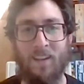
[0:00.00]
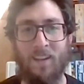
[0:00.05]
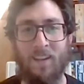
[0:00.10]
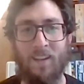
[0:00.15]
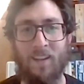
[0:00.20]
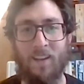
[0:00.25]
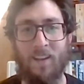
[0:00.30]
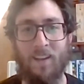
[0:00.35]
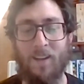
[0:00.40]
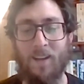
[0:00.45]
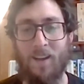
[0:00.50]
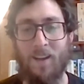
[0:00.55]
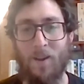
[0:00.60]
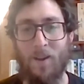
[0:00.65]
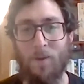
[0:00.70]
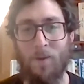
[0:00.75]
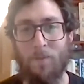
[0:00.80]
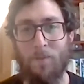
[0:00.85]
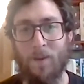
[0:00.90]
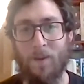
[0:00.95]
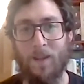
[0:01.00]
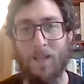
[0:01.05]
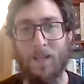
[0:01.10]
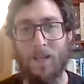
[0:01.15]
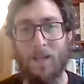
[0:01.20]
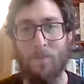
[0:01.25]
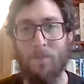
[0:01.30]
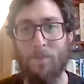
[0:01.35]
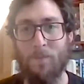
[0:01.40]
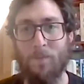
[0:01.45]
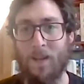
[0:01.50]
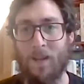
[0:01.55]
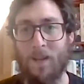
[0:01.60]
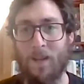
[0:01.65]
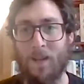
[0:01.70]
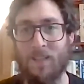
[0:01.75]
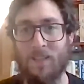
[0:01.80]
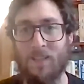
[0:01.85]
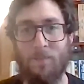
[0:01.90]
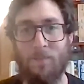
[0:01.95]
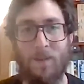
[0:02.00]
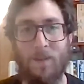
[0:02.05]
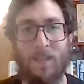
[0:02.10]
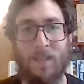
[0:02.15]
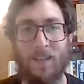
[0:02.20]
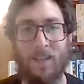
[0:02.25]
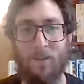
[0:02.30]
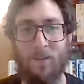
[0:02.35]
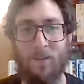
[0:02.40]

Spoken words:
Hopefully it comes back to me now.